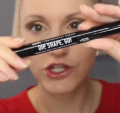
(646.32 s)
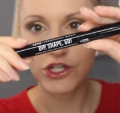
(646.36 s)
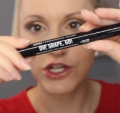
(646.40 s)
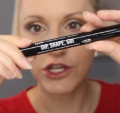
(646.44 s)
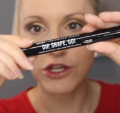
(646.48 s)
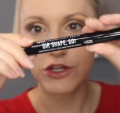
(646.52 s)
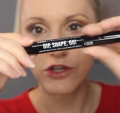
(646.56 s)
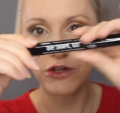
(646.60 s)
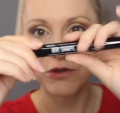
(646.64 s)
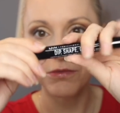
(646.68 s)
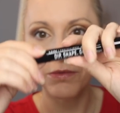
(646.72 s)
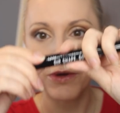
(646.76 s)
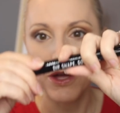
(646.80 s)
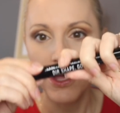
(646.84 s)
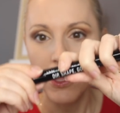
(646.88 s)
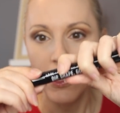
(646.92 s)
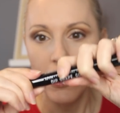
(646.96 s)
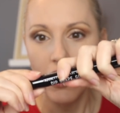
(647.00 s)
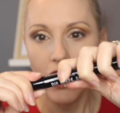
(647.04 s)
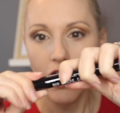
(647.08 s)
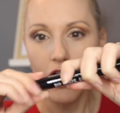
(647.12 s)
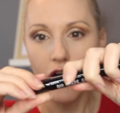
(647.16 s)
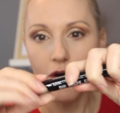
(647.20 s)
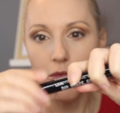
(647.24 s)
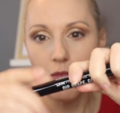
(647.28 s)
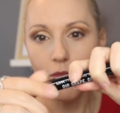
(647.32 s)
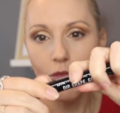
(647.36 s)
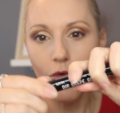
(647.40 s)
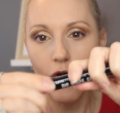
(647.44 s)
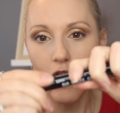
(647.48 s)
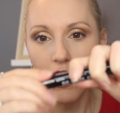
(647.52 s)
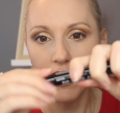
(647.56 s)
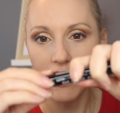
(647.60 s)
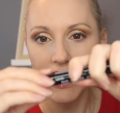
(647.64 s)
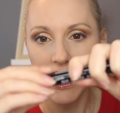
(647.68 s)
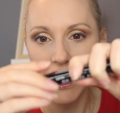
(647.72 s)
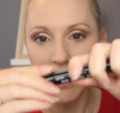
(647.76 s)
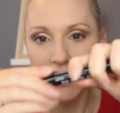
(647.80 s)
tube. On
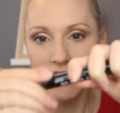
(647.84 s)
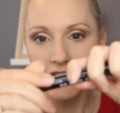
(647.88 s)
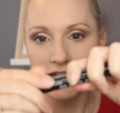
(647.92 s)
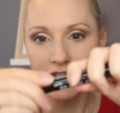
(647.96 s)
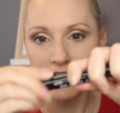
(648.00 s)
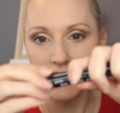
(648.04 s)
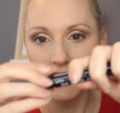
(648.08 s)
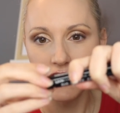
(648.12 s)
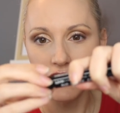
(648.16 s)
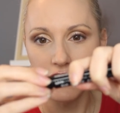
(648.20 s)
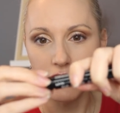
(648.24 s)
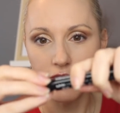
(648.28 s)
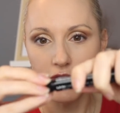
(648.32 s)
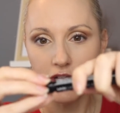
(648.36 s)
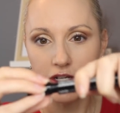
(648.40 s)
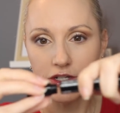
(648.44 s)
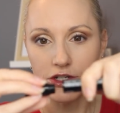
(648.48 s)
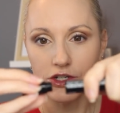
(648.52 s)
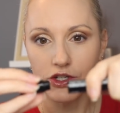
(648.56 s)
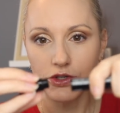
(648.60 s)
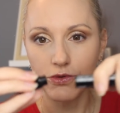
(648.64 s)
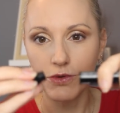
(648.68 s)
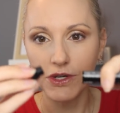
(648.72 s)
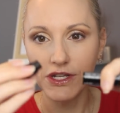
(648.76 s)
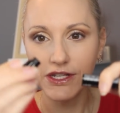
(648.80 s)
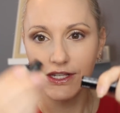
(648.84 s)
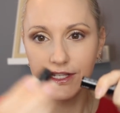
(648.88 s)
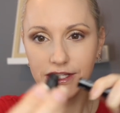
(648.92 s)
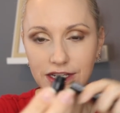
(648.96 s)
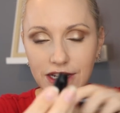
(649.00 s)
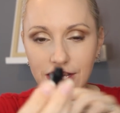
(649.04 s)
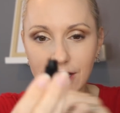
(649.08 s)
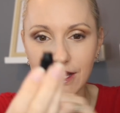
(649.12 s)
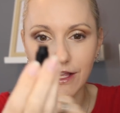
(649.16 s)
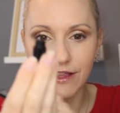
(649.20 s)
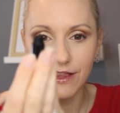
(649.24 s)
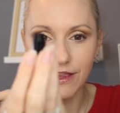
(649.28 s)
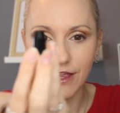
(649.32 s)
one end, you can twist
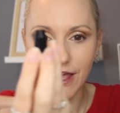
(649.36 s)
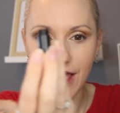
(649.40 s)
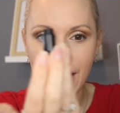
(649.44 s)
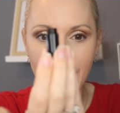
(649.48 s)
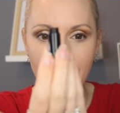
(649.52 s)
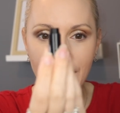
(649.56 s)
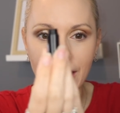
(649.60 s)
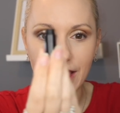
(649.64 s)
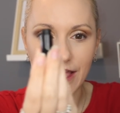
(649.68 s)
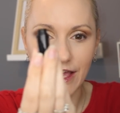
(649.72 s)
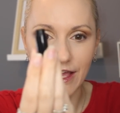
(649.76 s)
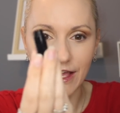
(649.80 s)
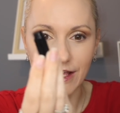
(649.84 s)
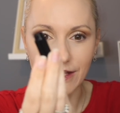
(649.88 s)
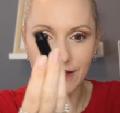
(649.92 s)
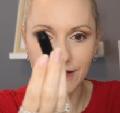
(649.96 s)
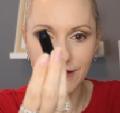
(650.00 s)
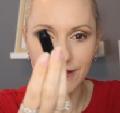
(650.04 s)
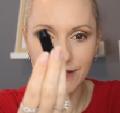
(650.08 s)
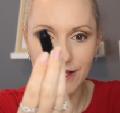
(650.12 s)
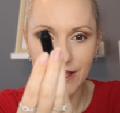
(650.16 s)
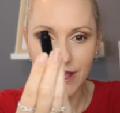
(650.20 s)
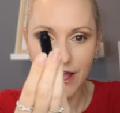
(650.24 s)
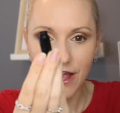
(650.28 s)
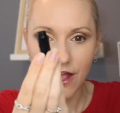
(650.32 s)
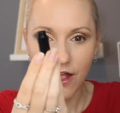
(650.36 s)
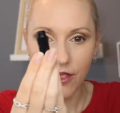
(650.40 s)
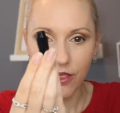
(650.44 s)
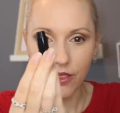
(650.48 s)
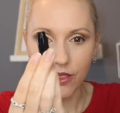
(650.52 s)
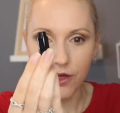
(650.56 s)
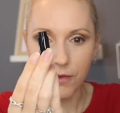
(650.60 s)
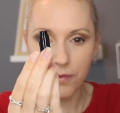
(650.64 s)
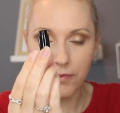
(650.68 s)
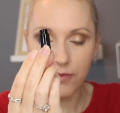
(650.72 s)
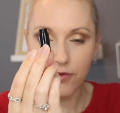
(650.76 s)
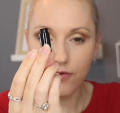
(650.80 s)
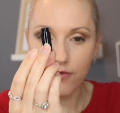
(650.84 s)
it. There is
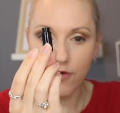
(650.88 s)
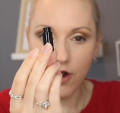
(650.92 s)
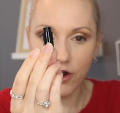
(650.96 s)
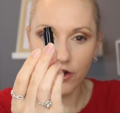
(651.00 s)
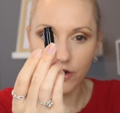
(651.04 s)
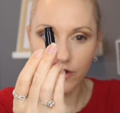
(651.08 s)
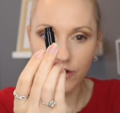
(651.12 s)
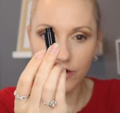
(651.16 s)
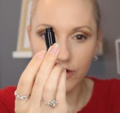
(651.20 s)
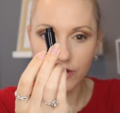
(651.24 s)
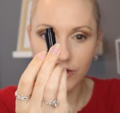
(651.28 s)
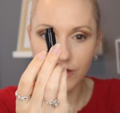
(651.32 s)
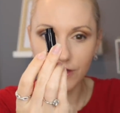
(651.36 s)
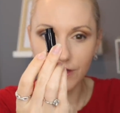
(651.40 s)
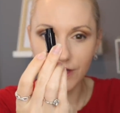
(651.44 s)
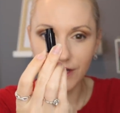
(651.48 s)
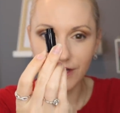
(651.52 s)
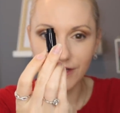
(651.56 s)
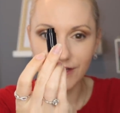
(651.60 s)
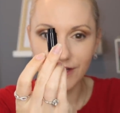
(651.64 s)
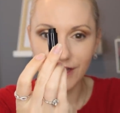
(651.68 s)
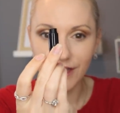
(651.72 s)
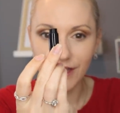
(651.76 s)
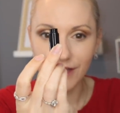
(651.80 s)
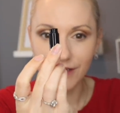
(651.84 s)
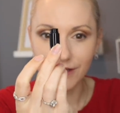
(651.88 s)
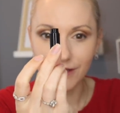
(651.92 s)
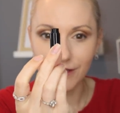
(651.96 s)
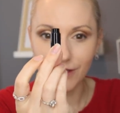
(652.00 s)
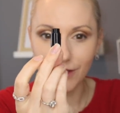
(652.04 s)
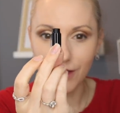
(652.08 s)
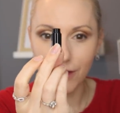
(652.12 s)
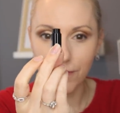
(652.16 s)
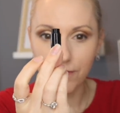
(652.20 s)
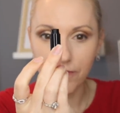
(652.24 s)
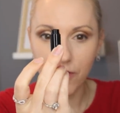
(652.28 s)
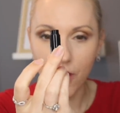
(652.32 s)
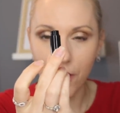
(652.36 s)
the product. This is
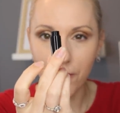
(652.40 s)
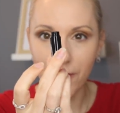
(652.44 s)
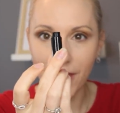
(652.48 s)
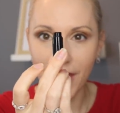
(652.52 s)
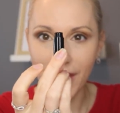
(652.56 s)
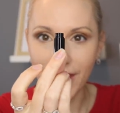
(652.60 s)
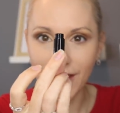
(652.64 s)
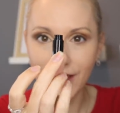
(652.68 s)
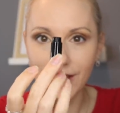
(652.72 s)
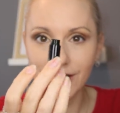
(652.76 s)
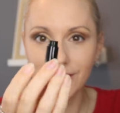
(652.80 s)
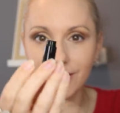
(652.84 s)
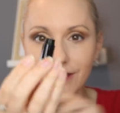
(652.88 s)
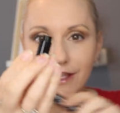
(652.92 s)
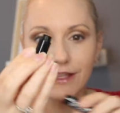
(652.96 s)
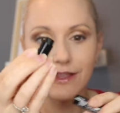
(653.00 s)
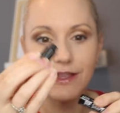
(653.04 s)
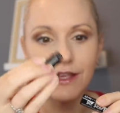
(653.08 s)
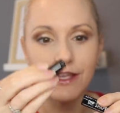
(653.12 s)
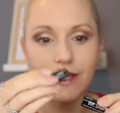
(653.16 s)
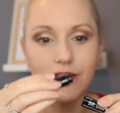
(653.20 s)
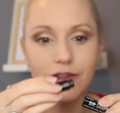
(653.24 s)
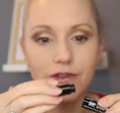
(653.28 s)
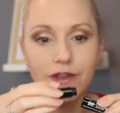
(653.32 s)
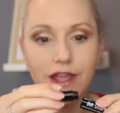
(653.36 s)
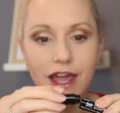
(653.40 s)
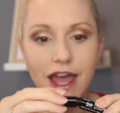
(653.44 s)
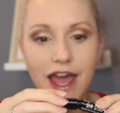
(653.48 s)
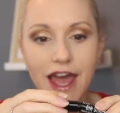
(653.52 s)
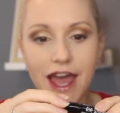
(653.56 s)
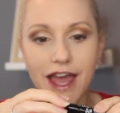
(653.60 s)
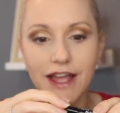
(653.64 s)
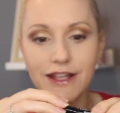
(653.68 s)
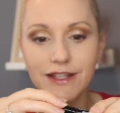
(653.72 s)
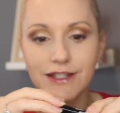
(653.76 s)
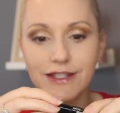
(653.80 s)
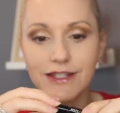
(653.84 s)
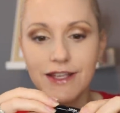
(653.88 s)
the pomade that you
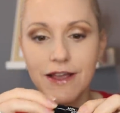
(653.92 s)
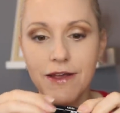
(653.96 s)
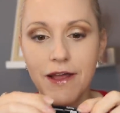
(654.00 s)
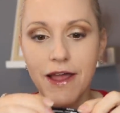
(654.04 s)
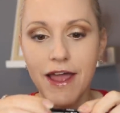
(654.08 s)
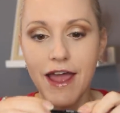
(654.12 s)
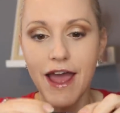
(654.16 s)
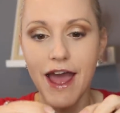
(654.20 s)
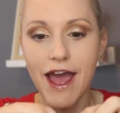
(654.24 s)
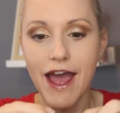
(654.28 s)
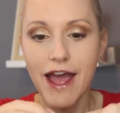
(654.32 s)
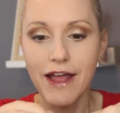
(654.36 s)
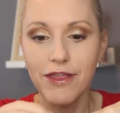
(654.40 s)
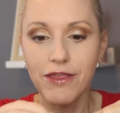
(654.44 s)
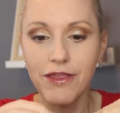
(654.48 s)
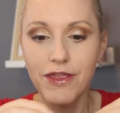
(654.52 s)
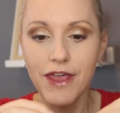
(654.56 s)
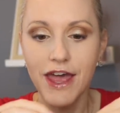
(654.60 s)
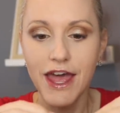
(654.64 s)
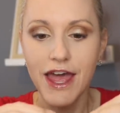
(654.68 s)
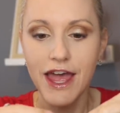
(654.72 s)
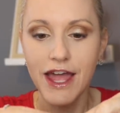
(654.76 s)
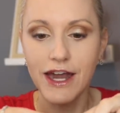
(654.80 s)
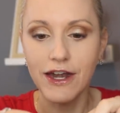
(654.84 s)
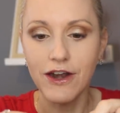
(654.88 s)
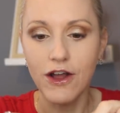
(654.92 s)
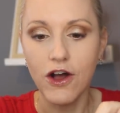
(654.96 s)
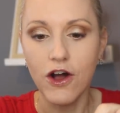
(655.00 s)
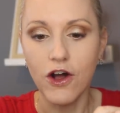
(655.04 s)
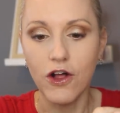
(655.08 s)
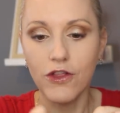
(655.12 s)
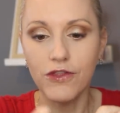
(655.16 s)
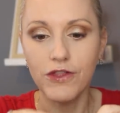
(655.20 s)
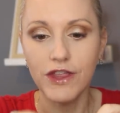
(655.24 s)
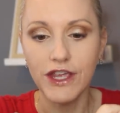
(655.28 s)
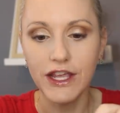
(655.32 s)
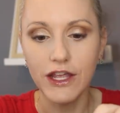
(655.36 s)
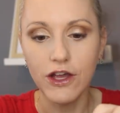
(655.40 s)
get. And then
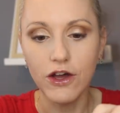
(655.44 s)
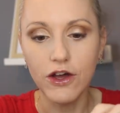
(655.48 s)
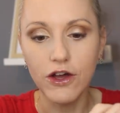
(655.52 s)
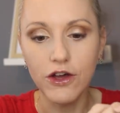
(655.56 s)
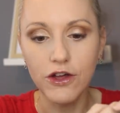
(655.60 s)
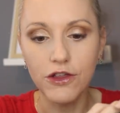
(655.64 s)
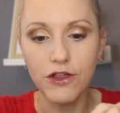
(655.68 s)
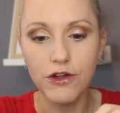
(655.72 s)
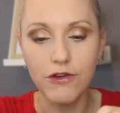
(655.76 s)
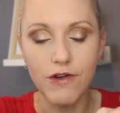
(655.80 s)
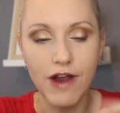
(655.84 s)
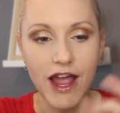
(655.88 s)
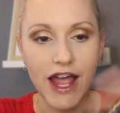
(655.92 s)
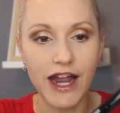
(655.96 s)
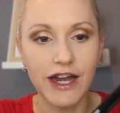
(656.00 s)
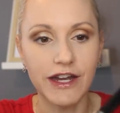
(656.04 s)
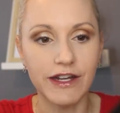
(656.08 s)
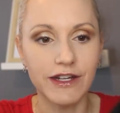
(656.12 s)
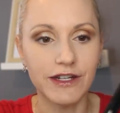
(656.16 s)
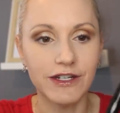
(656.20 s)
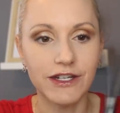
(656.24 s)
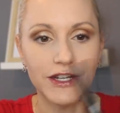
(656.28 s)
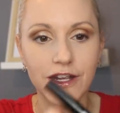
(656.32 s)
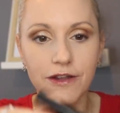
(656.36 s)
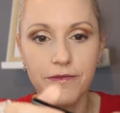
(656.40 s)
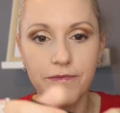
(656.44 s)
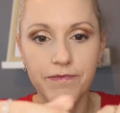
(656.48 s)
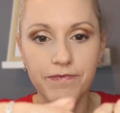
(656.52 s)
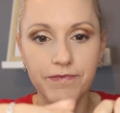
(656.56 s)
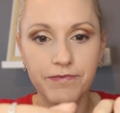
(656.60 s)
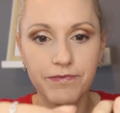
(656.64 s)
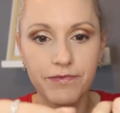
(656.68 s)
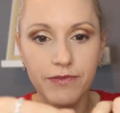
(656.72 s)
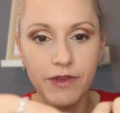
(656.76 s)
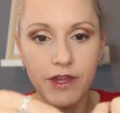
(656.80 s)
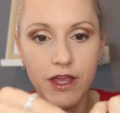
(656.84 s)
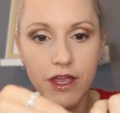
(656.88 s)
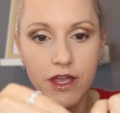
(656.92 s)
on the other end,
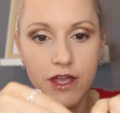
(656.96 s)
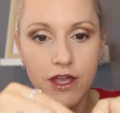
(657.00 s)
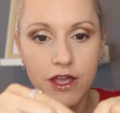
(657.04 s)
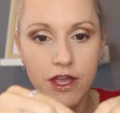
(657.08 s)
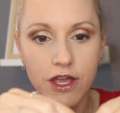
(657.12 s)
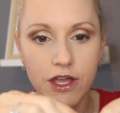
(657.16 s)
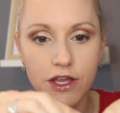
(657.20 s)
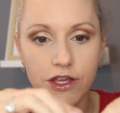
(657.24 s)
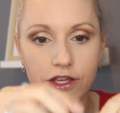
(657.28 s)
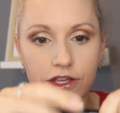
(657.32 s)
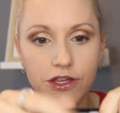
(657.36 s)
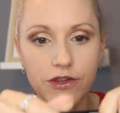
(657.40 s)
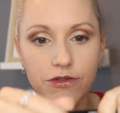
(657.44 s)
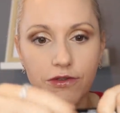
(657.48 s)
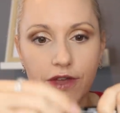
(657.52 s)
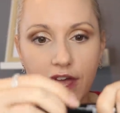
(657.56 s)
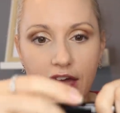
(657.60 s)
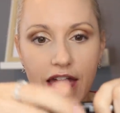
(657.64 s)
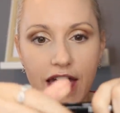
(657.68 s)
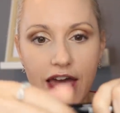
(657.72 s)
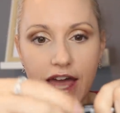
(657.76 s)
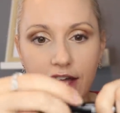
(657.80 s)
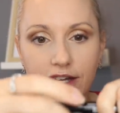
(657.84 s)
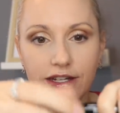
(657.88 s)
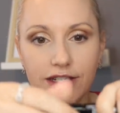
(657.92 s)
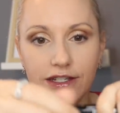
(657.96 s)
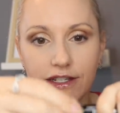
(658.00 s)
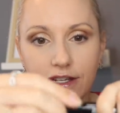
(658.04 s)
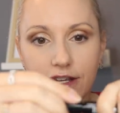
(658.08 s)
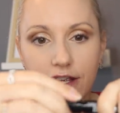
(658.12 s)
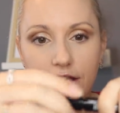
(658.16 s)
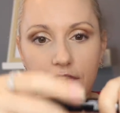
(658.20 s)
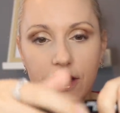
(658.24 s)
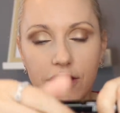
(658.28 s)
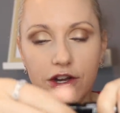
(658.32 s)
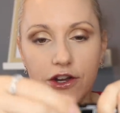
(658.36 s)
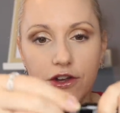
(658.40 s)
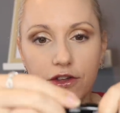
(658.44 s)
you get
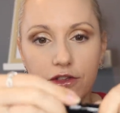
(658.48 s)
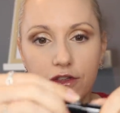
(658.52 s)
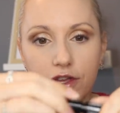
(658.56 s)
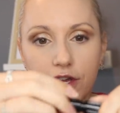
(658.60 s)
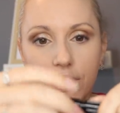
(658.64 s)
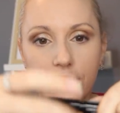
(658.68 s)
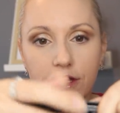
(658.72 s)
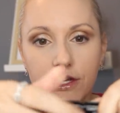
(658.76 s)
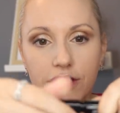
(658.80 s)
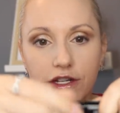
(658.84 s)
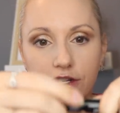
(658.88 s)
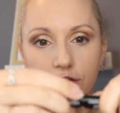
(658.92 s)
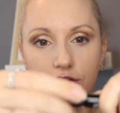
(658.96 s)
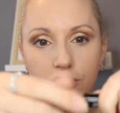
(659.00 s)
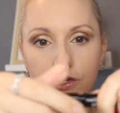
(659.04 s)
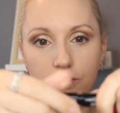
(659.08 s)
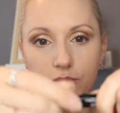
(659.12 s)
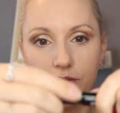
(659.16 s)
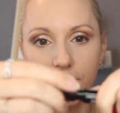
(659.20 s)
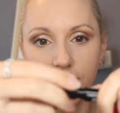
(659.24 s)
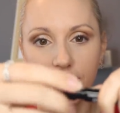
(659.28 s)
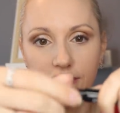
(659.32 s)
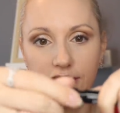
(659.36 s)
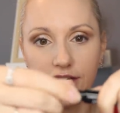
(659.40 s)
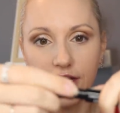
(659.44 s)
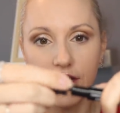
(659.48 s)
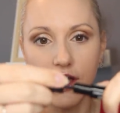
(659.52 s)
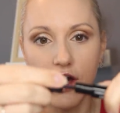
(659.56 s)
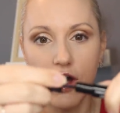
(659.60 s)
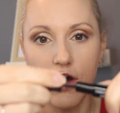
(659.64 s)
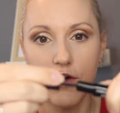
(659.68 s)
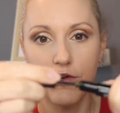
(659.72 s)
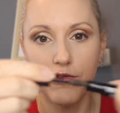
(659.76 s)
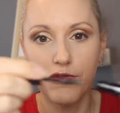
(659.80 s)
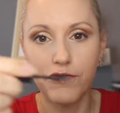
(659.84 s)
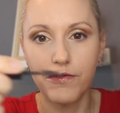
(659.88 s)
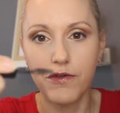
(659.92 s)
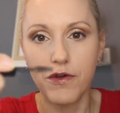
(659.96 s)
another twisty
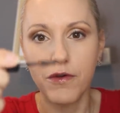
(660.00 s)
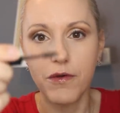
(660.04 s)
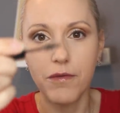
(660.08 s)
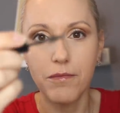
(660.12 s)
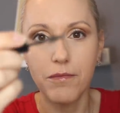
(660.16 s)
off